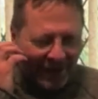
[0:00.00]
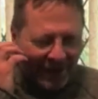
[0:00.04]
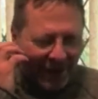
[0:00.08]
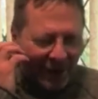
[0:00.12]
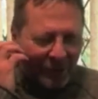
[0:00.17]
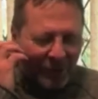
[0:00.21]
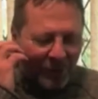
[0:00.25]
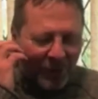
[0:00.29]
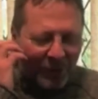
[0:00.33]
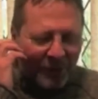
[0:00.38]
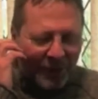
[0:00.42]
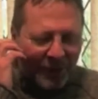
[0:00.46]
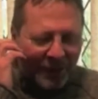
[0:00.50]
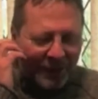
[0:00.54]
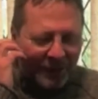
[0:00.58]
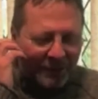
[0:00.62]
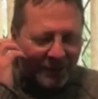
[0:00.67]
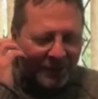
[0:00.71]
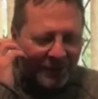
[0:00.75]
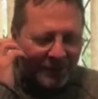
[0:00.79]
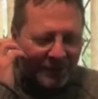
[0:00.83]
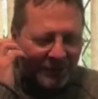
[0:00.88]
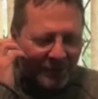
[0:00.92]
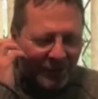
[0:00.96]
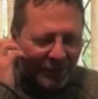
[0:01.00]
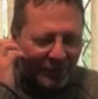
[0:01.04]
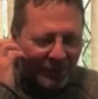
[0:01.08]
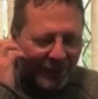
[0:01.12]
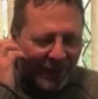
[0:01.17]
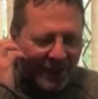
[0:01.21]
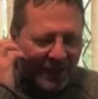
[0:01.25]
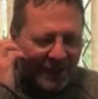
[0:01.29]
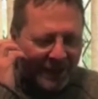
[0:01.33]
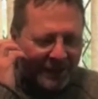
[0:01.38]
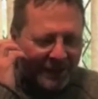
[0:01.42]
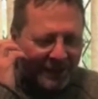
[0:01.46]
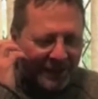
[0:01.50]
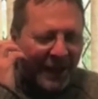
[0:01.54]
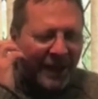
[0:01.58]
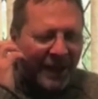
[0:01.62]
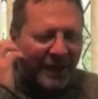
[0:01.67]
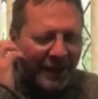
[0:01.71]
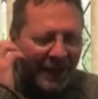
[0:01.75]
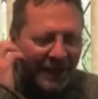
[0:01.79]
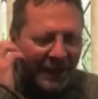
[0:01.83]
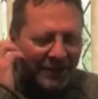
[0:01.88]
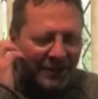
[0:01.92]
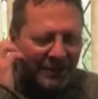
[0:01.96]
oh, hello, are you still there?
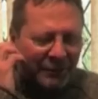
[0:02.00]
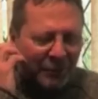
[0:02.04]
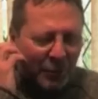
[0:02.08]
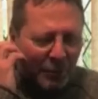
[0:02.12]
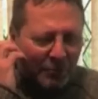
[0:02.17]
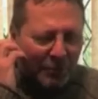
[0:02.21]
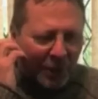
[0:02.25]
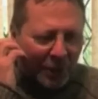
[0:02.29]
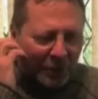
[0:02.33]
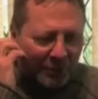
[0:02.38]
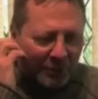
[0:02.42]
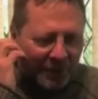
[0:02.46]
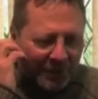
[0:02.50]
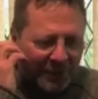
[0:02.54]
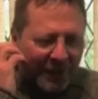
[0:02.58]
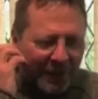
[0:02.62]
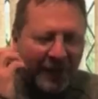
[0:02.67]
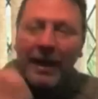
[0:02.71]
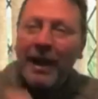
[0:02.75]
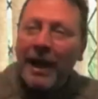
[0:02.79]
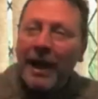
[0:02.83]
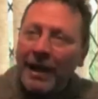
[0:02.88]
Yeah, just one moment.